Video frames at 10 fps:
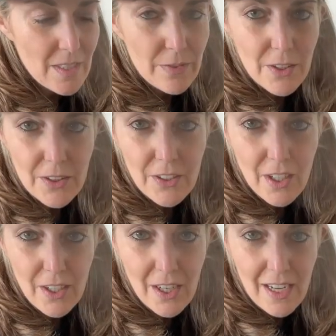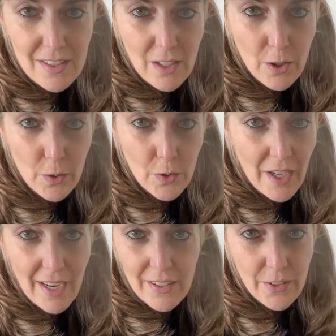if your dog has a cold, I
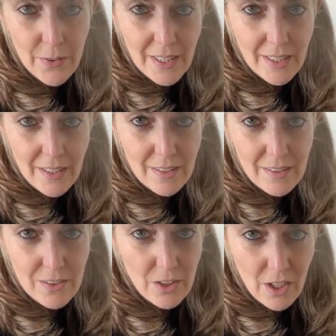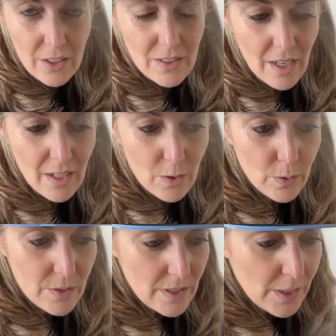had no idea dogs got
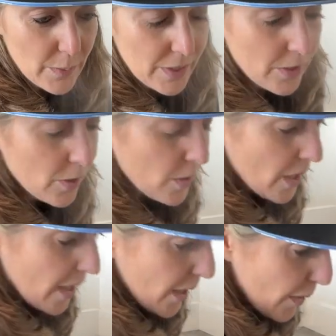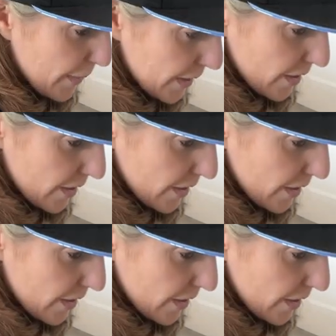colds like we do, but